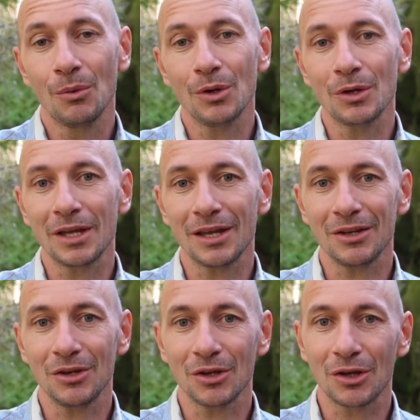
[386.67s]
We'll
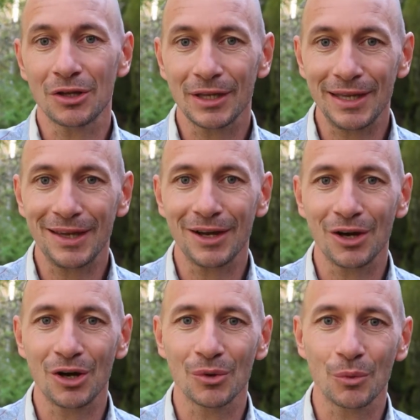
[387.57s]
get you clear
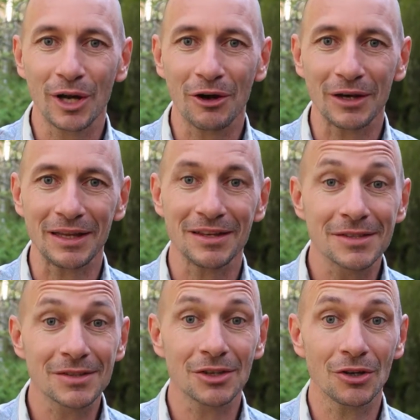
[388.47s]
on where it
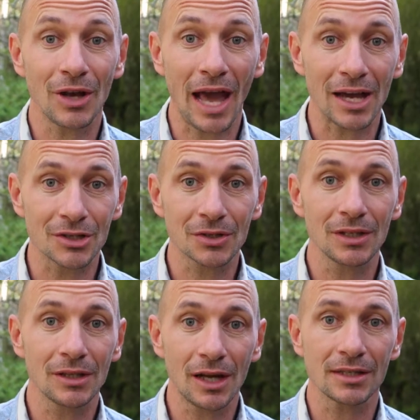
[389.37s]
is that you'd
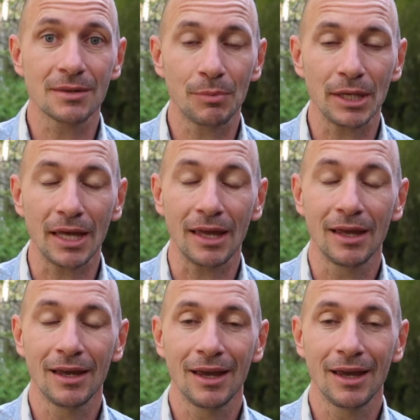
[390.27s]
actually like to be,